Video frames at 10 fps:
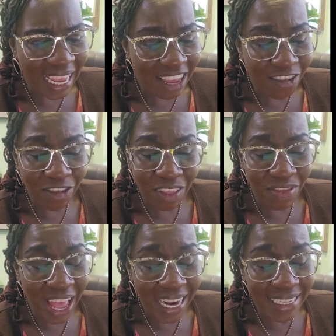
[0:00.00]
"If
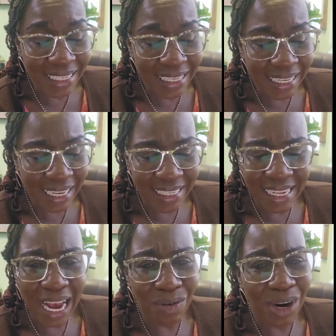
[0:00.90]
that is
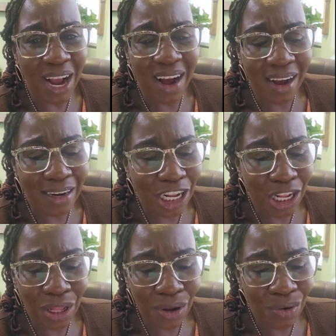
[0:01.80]
how God
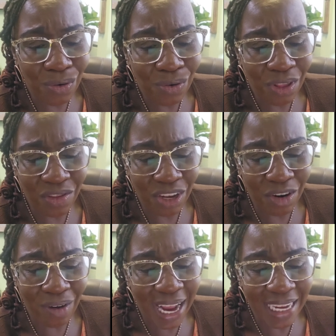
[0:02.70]
clothed the
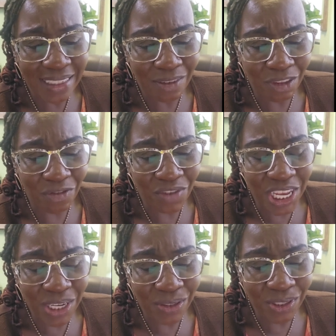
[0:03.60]
grass of the
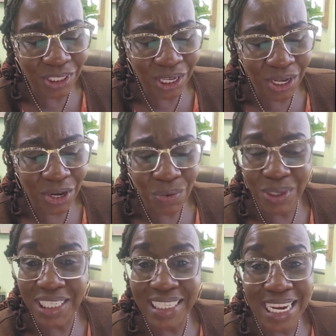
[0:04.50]
fields,
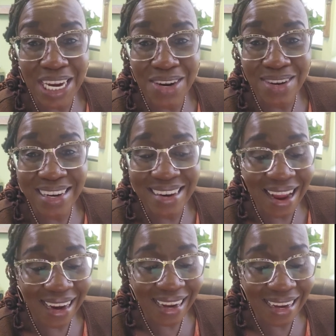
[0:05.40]
which is here
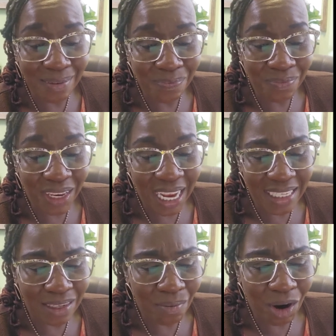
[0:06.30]
today,
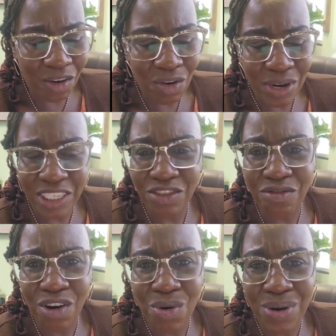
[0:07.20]
and tomorrow is
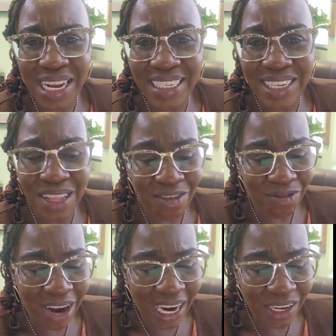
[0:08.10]
thrown into the
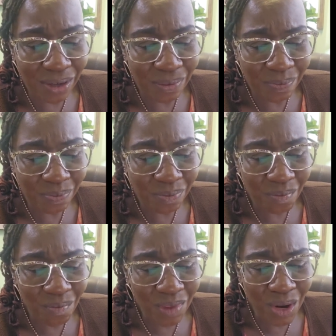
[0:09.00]
fire,
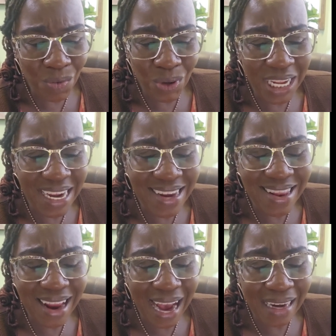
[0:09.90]
will he
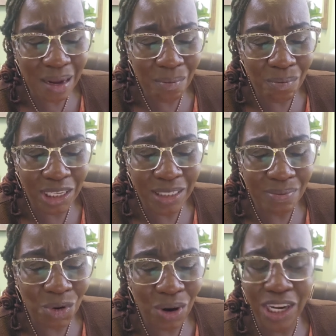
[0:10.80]
not much
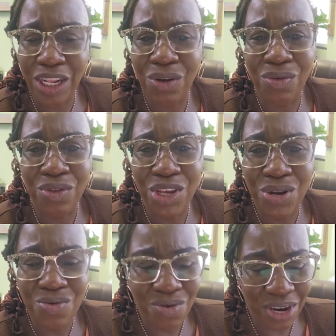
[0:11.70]
more clothe
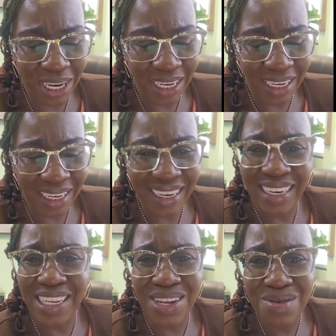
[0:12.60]
you,
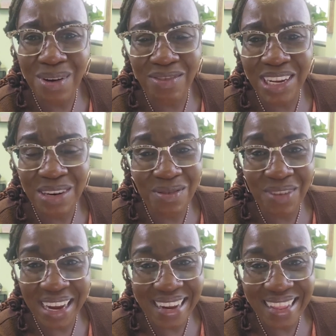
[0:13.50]
you of little
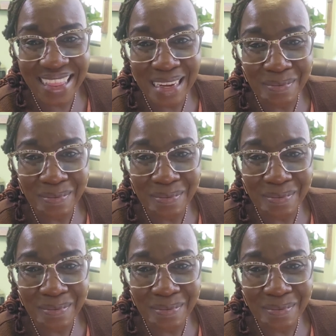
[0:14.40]
faith?"